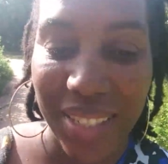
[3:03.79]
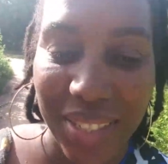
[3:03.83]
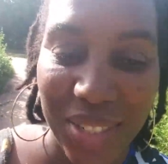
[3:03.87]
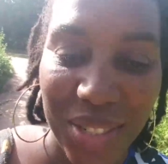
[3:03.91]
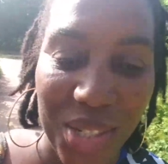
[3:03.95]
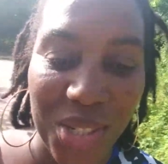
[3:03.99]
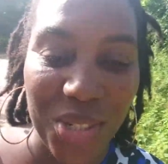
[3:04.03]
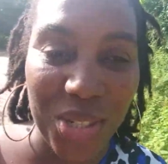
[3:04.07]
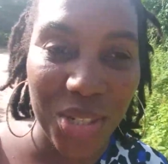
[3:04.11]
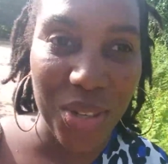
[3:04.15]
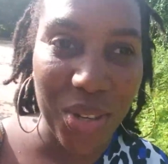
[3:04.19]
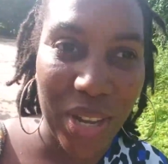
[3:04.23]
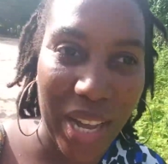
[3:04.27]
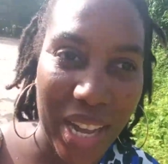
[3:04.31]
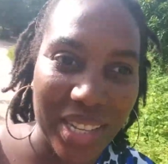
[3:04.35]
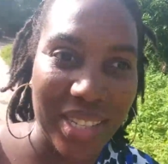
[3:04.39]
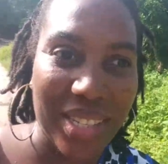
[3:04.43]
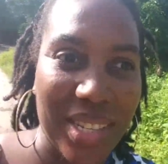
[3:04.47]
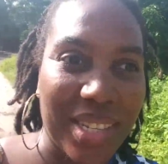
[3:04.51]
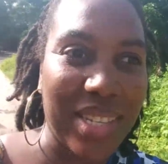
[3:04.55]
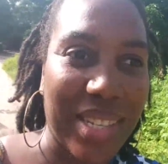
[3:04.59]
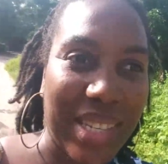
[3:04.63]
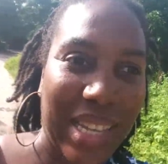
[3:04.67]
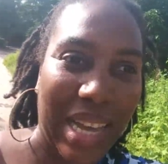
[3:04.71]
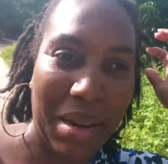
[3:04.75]
didn't show you
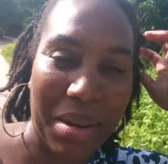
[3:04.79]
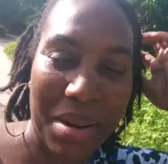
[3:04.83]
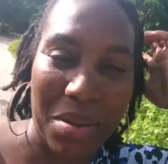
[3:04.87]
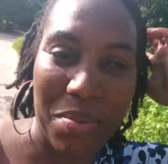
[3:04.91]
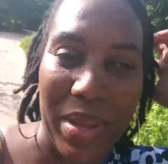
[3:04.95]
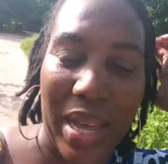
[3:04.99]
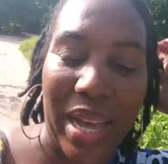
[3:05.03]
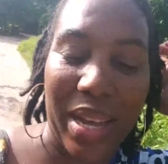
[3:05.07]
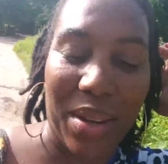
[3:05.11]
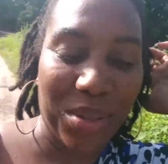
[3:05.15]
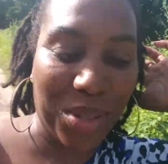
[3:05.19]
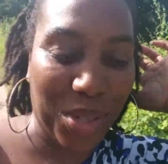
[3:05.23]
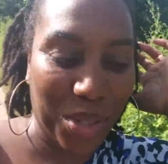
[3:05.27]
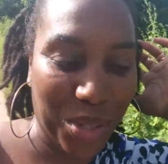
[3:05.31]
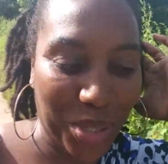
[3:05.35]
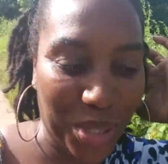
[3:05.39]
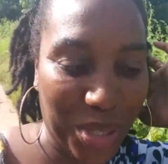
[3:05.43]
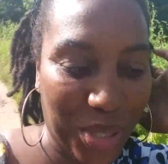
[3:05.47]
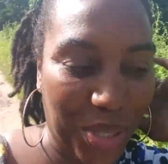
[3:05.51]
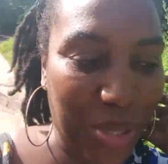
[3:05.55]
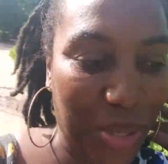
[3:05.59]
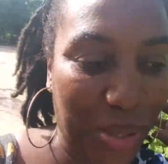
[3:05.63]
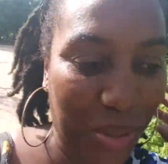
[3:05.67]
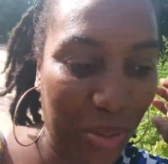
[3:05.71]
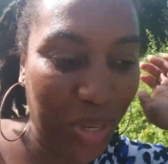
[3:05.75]
guys that side. Maybe I could show
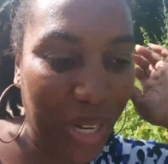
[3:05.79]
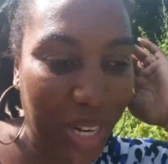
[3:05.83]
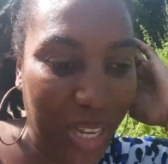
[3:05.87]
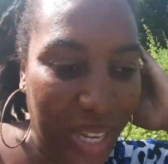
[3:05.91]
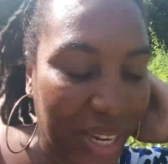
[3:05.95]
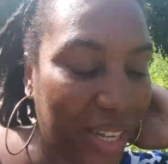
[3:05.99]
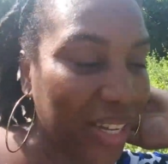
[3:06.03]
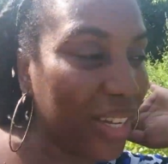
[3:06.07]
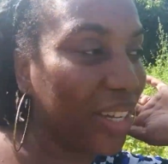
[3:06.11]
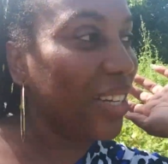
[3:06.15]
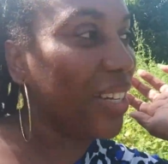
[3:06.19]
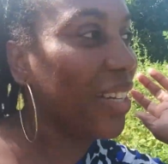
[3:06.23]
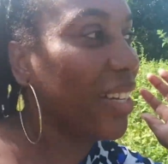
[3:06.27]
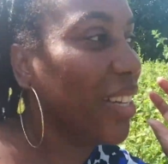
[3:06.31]
it to you later.